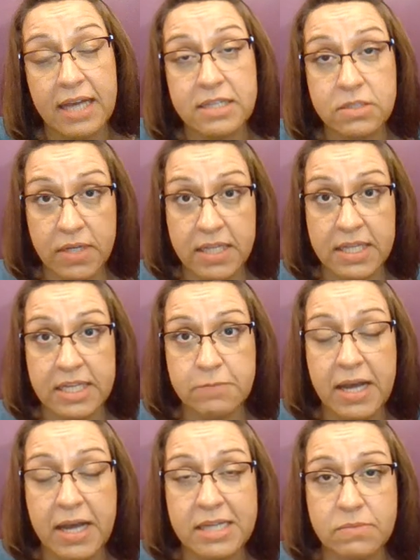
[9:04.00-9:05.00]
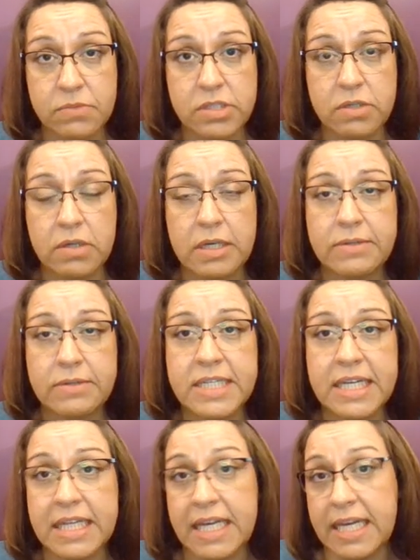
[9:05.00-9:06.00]
quickly as possible to you to
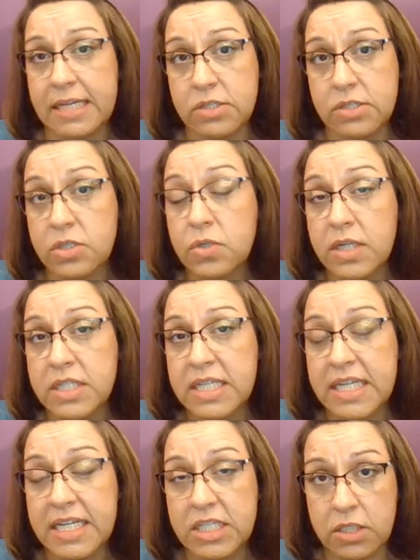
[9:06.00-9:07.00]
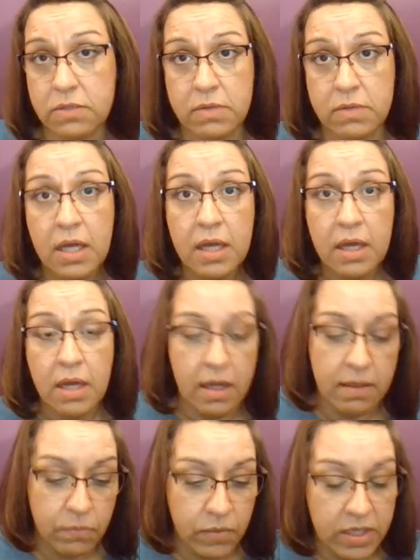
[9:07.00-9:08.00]
get the answers or to get you
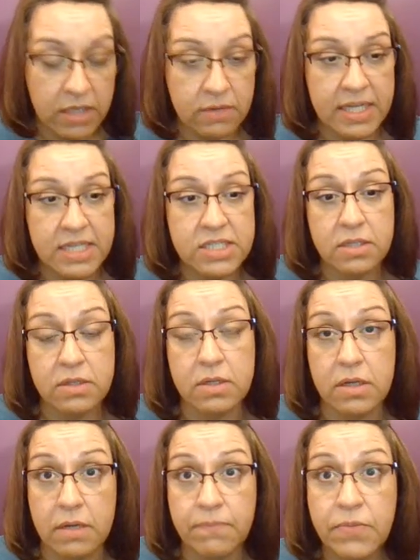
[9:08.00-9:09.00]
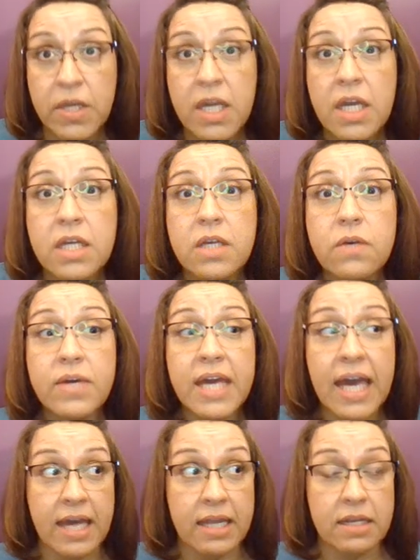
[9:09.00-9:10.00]
what you need to learn. You
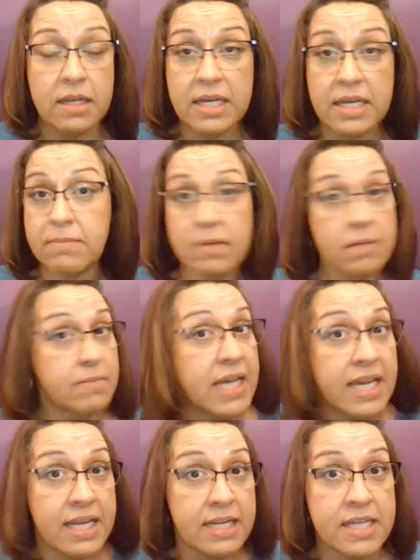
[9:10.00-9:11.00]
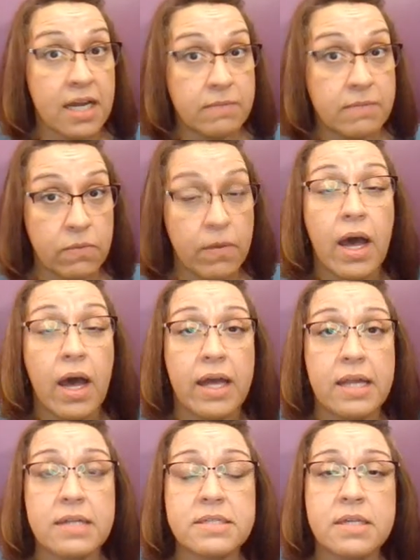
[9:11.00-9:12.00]
can email me anytime you
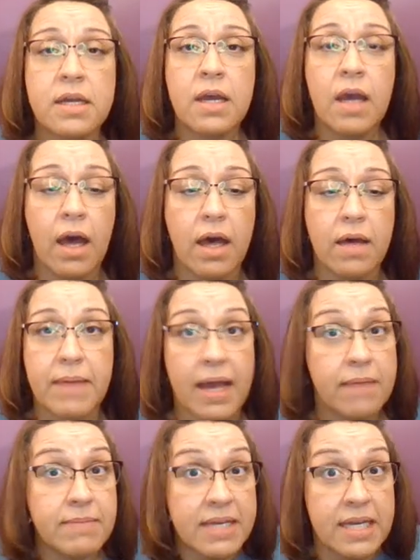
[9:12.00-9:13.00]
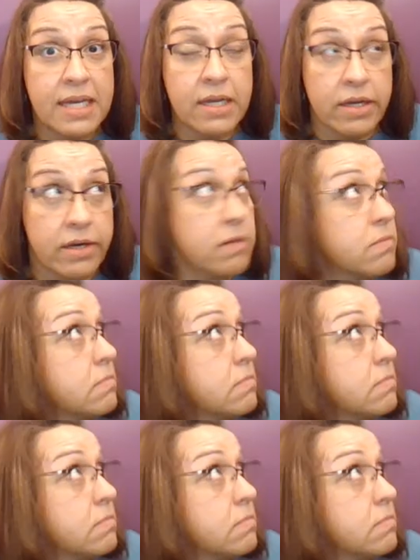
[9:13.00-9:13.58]
want. I'm here,